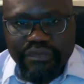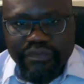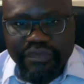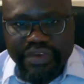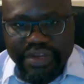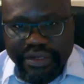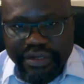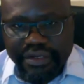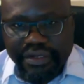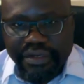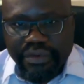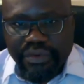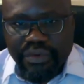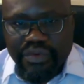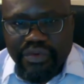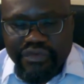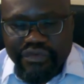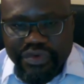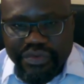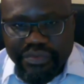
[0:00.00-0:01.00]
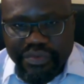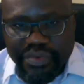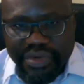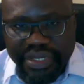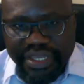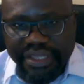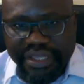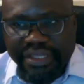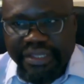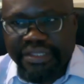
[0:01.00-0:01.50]
very
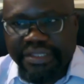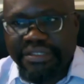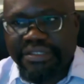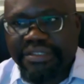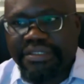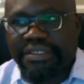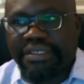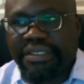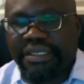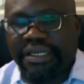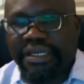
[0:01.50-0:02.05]
overweight.